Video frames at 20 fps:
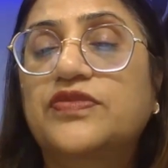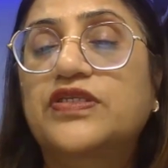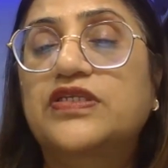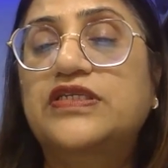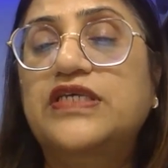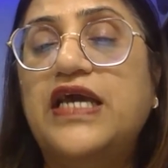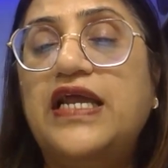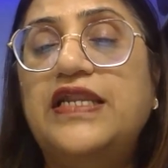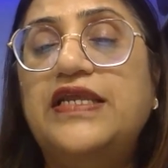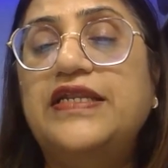
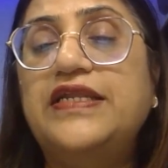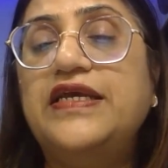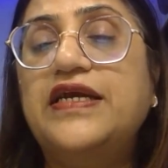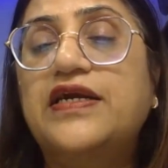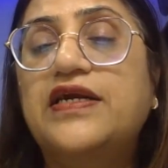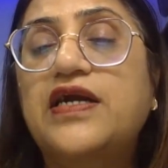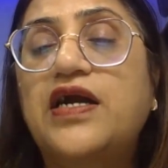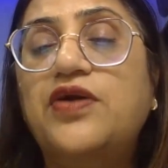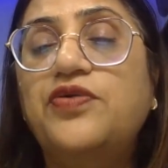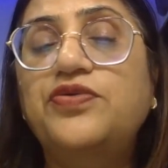Salary
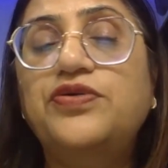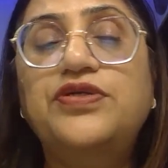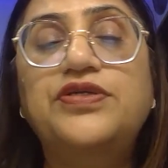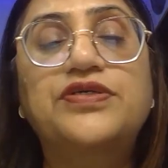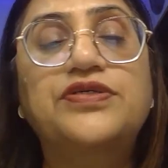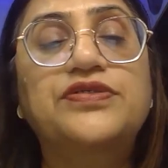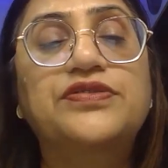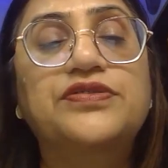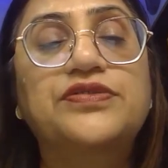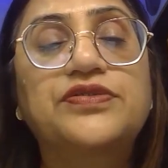account,
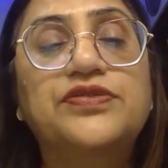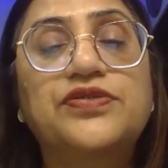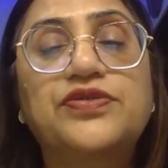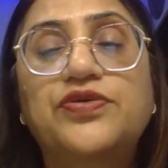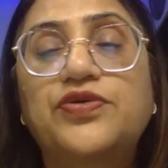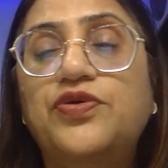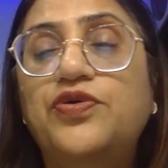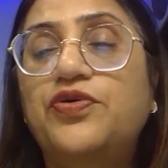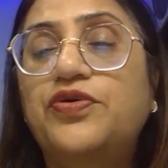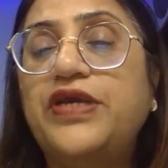
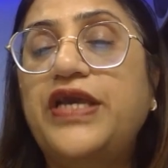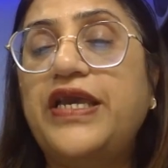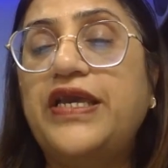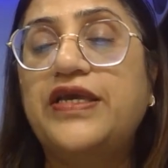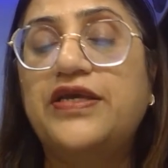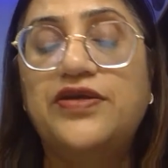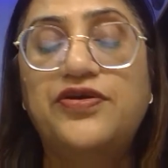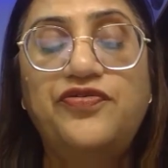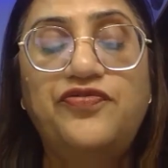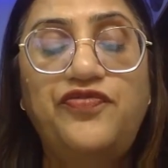
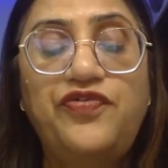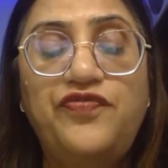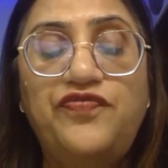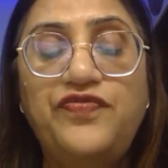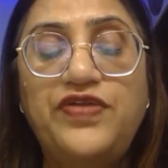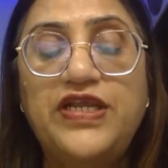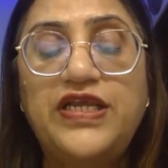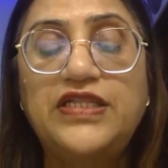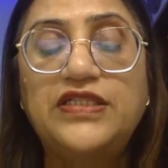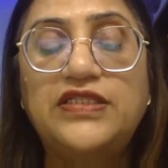okay,
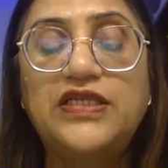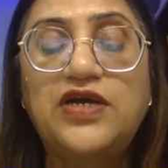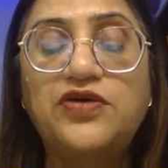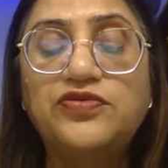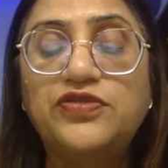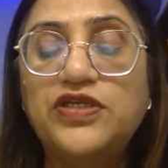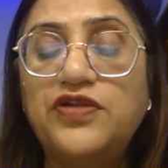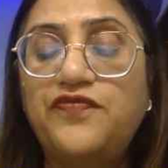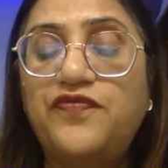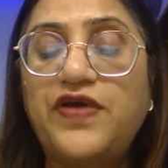
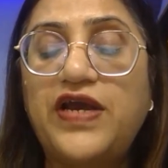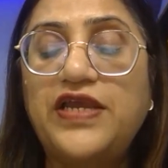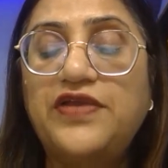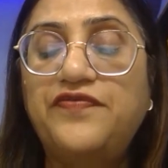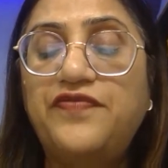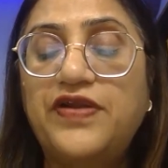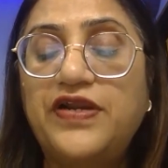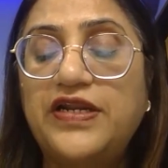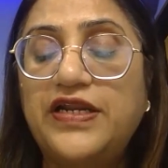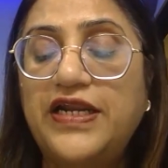
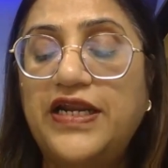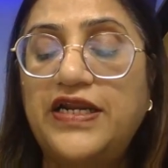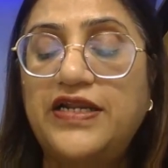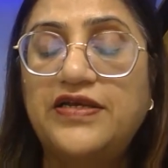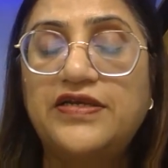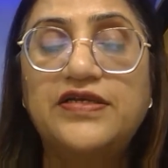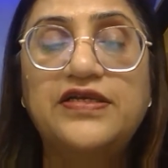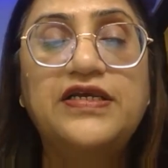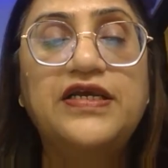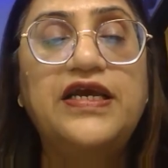15,500.
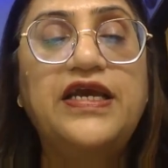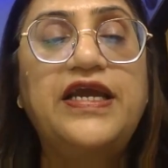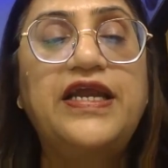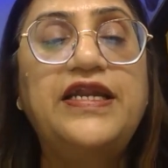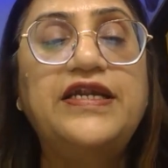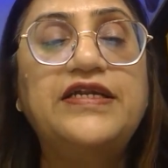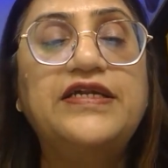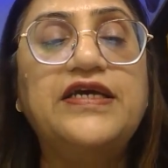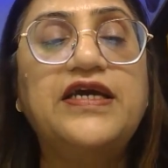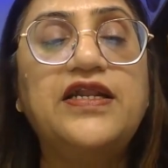
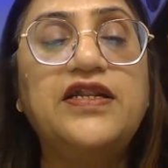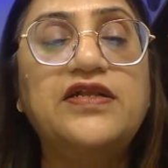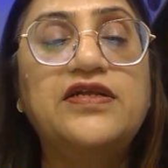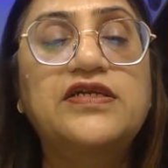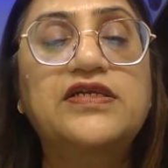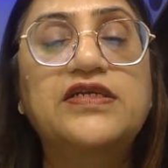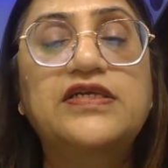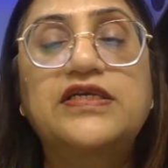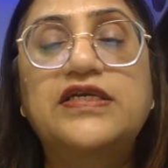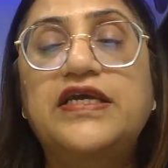Enter.
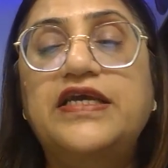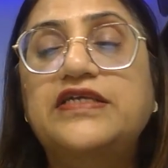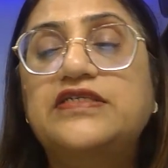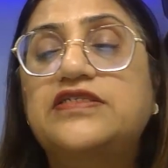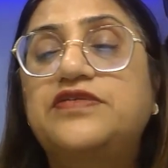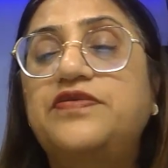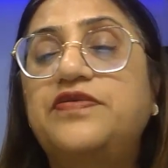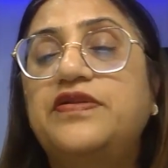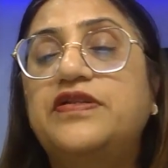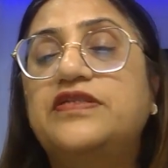
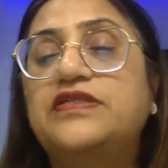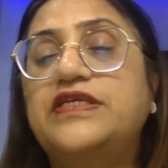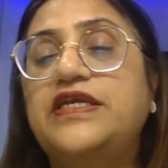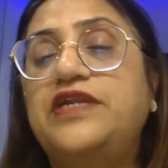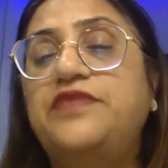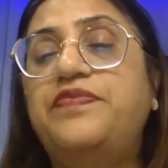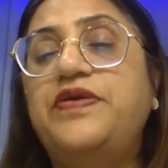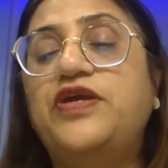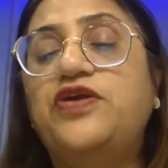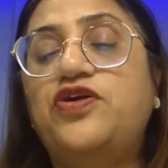
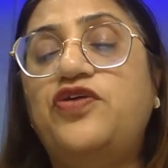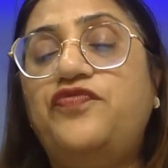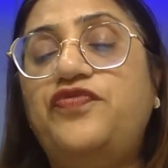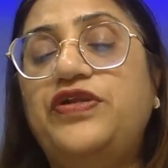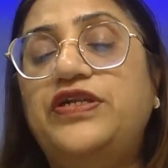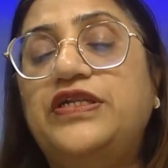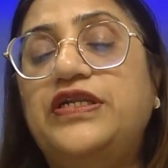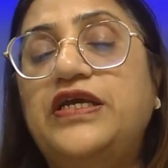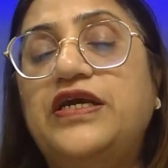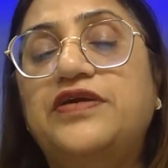State Bank of
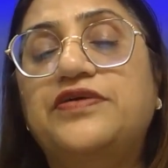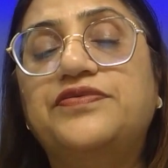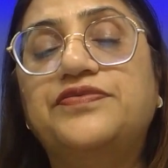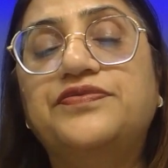India.